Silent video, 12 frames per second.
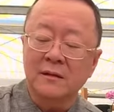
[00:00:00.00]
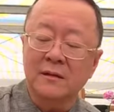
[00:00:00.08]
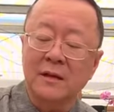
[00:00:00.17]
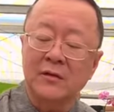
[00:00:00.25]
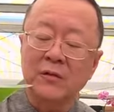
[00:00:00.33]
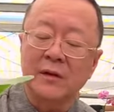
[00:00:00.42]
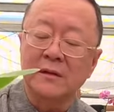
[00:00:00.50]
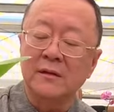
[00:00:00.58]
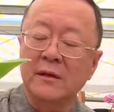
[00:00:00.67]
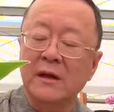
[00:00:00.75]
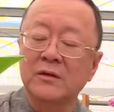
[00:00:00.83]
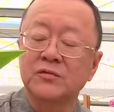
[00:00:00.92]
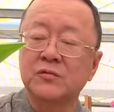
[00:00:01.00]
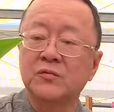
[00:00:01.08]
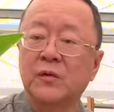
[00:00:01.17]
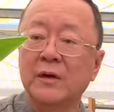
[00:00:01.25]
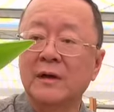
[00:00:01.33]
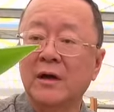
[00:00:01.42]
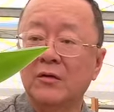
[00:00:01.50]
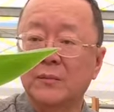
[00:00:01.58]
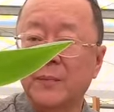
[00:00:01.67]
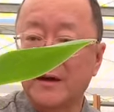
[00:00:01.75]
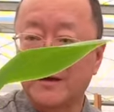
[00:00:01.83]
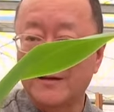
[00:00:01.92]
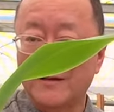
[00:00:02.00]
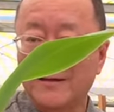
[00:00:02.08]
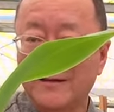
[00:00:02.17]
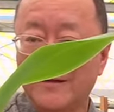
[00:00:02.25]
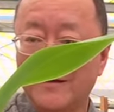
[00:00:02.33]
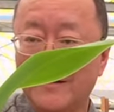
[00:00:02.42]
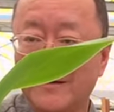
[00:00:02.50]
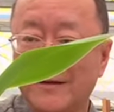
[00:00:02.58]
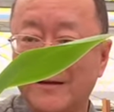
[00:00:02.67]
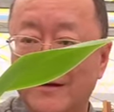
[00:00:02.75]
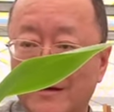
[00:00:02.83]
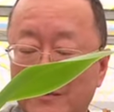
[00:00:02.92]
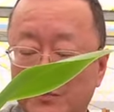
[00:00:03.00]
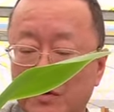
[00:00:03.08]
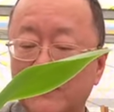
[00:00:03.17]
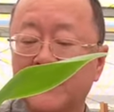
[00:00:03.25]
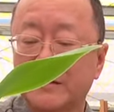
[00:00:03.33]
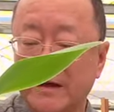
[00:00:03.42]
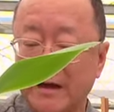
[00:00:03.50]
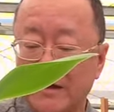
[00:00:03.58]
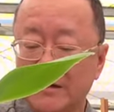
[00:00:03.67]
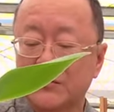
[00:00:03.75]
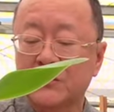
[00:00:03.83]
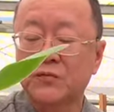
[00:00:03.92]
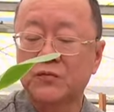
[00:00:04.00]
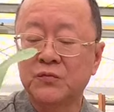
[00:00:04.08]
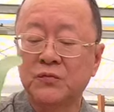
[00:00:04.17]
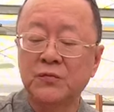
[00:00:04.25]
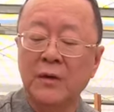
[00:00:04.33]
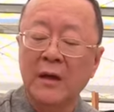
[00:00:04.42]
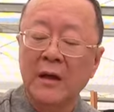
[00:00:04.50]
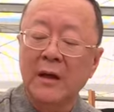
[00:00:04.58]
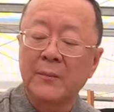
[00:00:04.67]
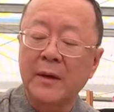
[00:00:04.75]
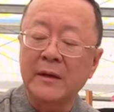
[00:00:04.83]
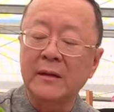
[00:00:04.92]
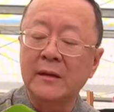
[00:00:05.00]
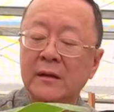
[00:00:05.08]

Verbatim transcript: that they actually run out of pot. Perfect case to, but